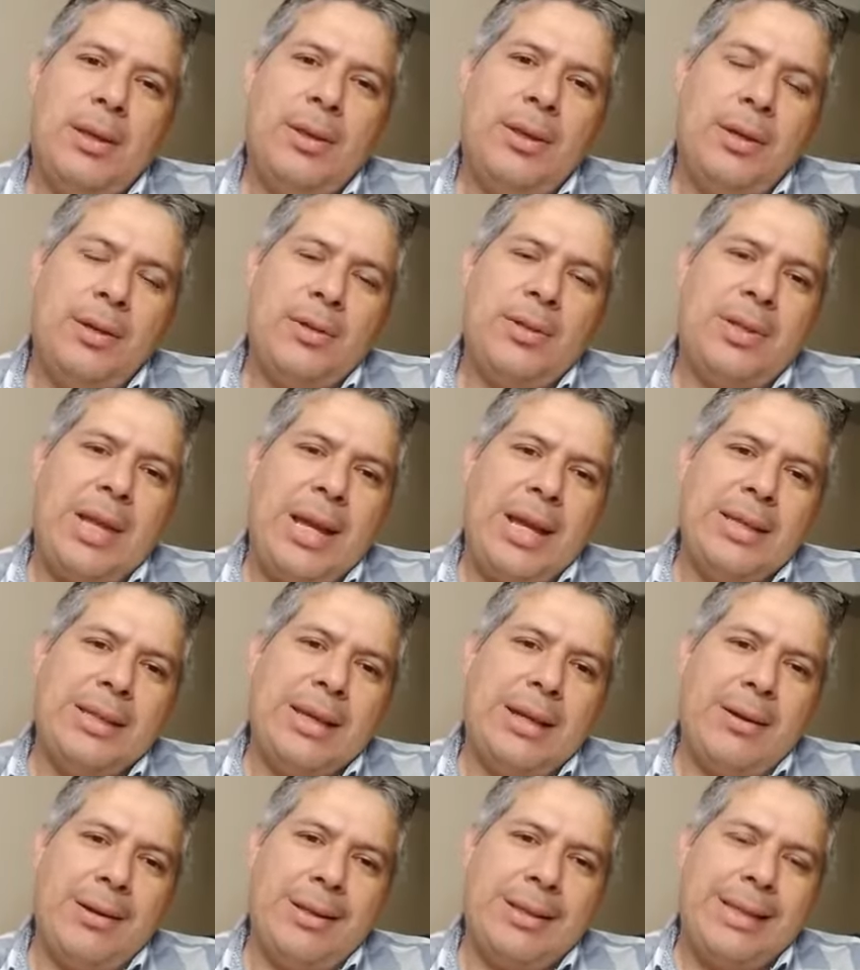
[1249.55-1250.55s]
There's things
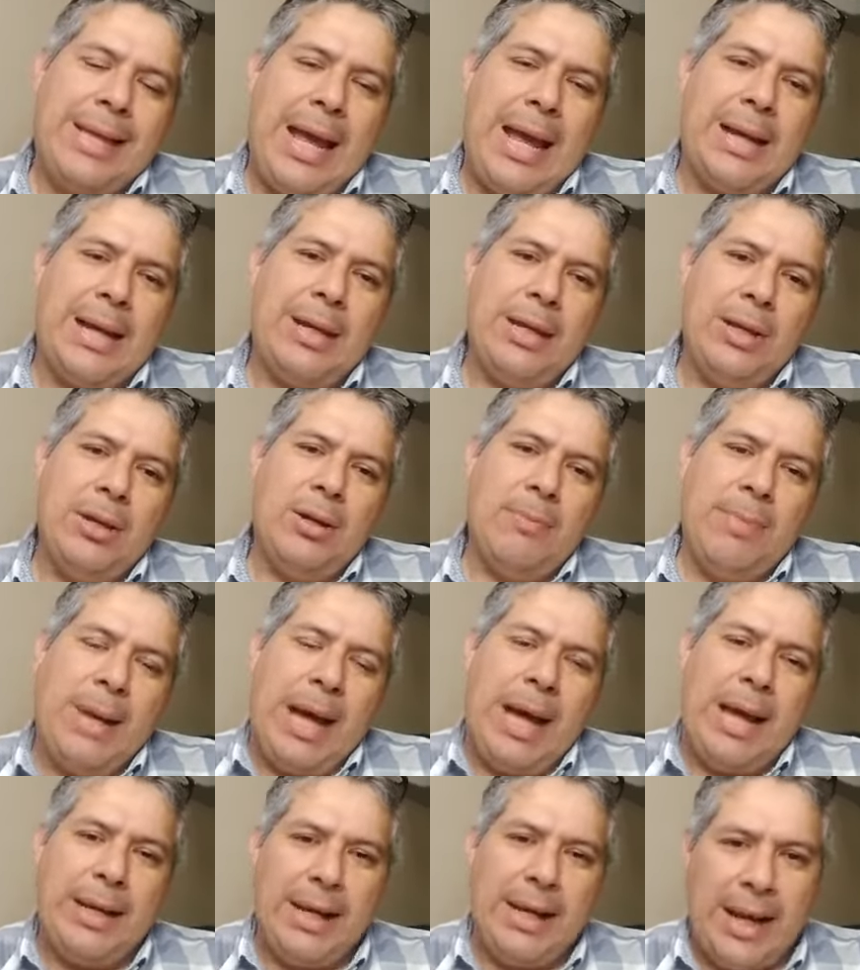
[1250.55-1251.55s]
that are attacking your
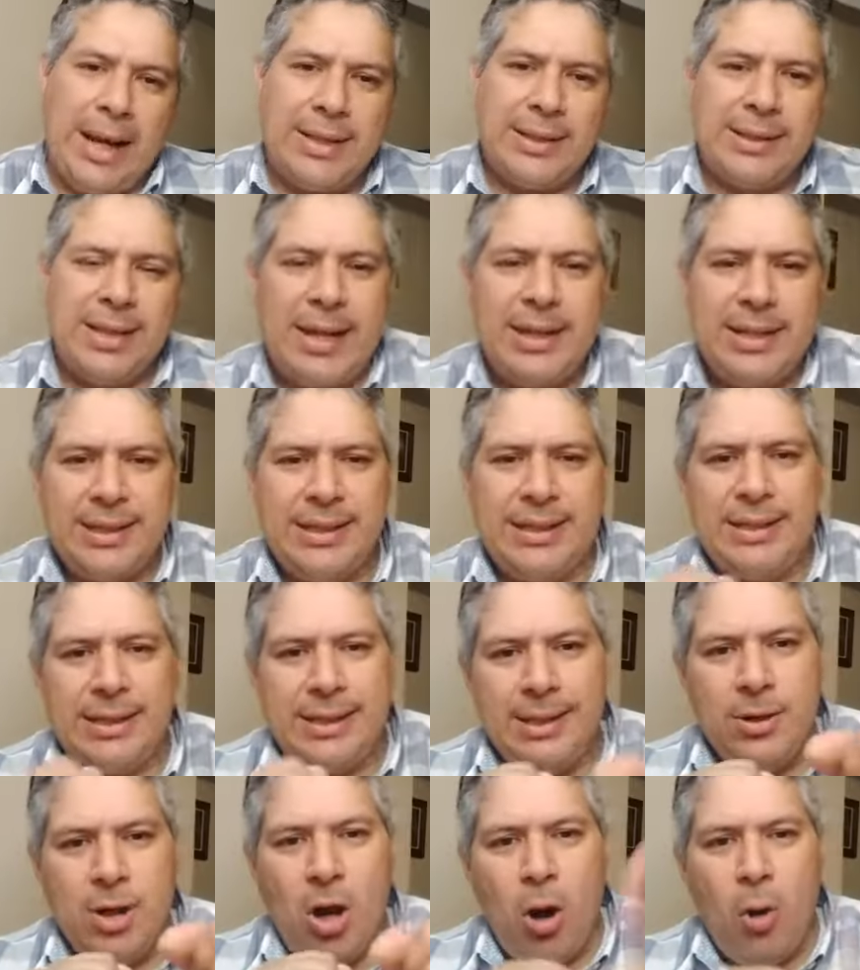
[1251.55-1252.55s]
body. And I say,
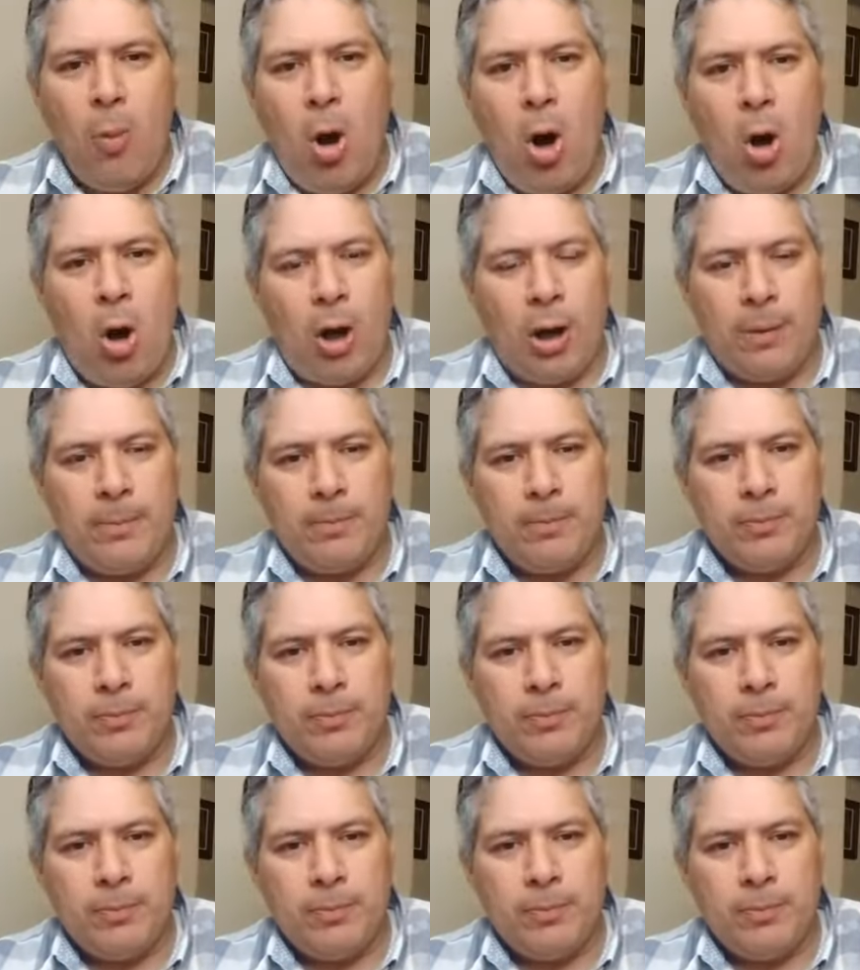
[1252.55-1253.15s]
no more.